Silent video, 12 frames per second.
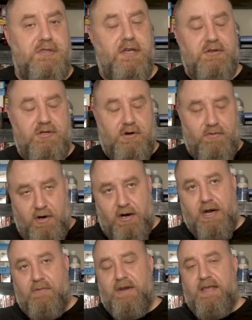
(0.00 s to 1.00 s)
the
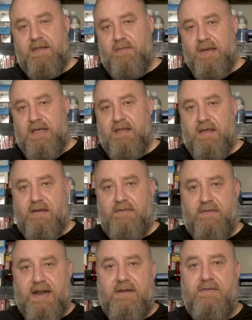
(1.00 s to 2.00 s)
Girard would either be the
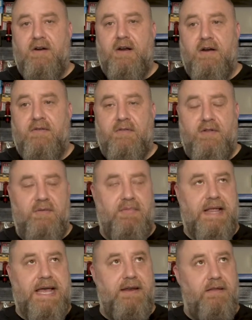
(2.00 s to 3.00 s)
Frankford Arsenal
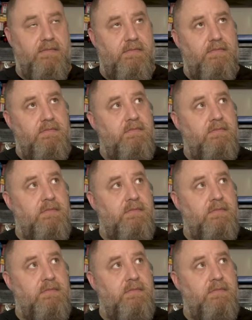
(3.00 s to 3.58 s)
Platinum